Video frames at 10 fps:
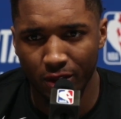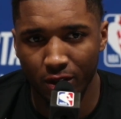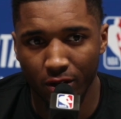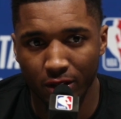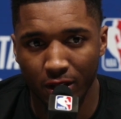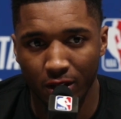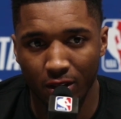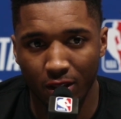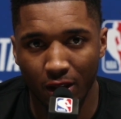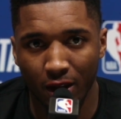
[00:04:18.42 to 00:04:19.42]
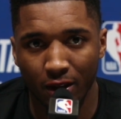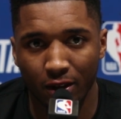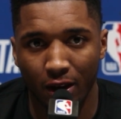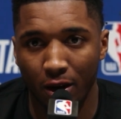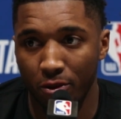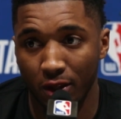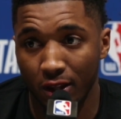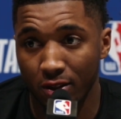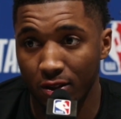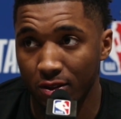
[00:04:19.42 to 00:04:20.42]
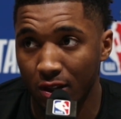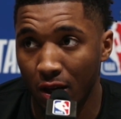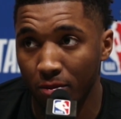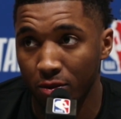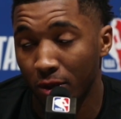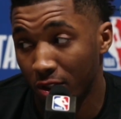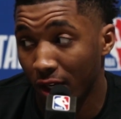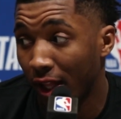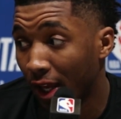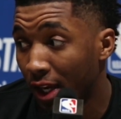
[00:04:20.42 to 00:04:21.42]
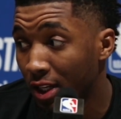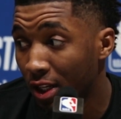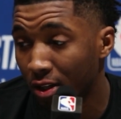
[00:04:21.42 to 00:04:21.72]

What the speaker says: you know, at the end of the day, I don't think that's going to stop, especially a guy like AD.